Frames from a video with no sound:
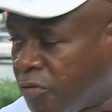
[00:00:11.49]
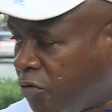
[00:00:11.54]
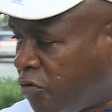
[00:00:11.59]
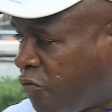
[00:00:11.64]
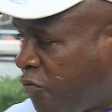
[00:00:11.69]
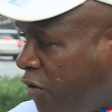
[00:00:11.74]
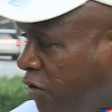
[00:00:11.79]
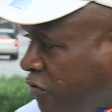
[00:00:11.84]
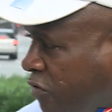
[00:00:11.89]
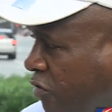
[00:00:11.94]

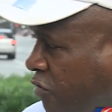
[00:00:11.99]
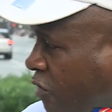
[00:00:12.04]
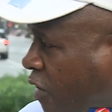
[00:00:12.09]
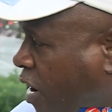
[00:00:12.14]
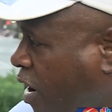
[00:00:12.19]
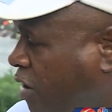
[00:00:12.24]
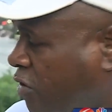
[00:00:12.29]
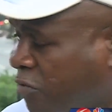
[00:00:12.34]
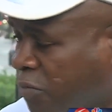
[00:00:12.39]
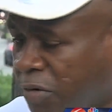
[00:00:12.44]
The streets are
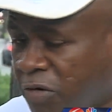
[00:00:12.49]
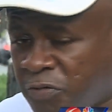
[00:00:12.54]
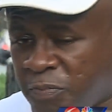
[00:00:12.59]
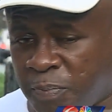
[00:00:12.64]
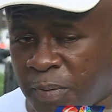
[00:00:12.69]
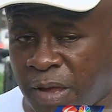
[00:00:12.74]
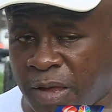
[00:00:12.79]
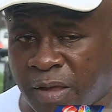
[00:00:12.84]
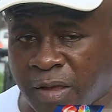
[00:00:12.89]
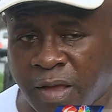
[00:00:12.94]
dry as we
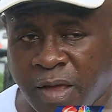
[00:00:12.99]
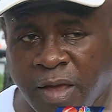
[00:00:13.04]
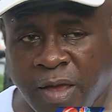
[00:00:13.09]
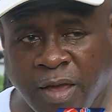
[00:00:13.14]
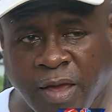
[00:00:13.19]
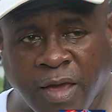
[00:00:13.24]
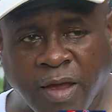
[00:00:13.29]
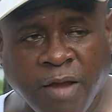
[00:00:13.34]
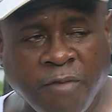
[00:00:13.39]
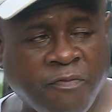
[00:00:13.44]
speak,
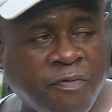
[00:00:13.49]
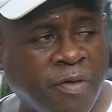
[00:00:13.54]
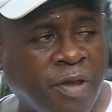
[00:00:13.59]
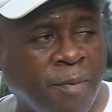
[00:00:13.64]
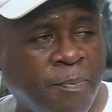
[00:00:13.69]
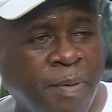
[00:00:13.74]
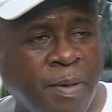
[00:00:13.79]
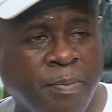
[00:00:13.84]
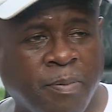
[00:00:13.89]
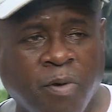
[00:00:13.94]
and I
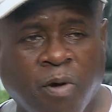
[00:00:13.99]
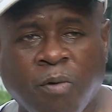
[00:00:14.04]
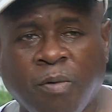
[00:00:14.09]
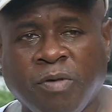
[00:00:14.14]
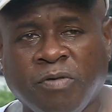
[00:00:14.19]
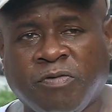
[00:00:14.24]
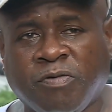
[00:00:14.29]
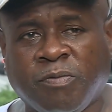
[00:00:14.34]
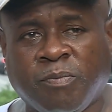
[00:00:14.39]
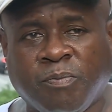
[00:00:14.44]
feel like people are
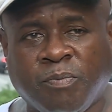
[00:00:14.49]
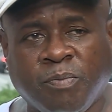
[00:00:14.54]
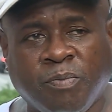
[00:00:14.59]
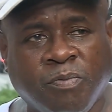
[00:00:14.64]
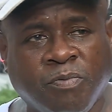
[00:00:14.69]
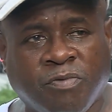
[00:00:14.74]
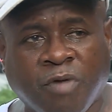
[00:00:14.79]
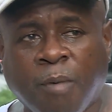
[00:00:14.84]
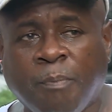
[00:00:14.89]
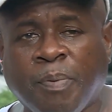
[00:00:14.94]
always
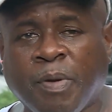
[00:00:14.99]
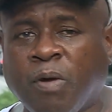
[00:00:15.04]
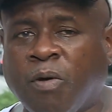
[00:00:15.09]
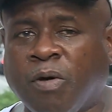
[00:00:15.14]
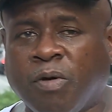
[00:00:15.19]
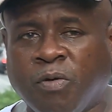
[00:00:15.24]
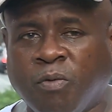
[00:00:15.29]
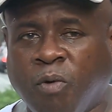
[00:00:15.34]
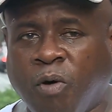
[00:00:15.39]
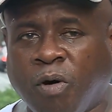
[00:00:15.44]

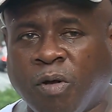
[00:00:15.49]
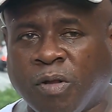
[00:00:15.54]
dumping on New